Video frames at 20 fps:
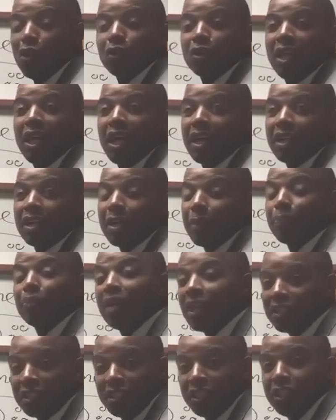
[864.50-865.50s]
don't know how to
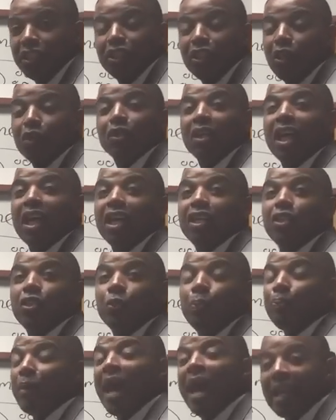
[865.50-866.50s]
compress it. You don't know how to do
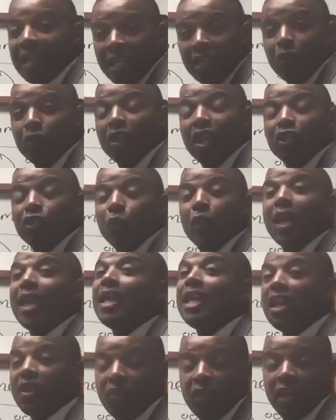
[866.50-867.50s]
bag it. You don't know how to do
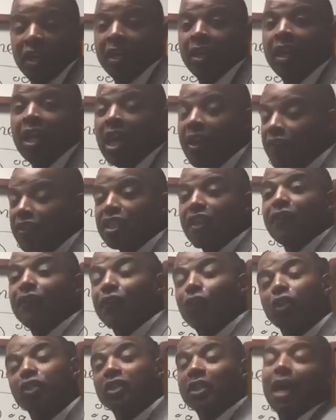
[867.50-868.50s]
anything. If it's your
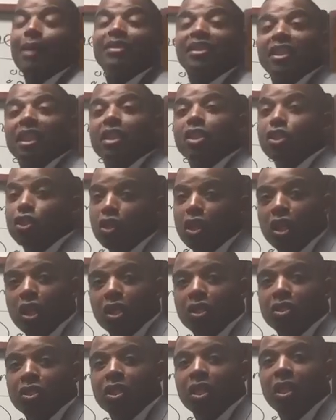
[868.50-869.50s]
first time selling
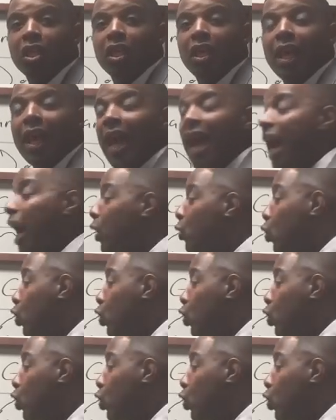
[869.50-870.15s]
drugs, how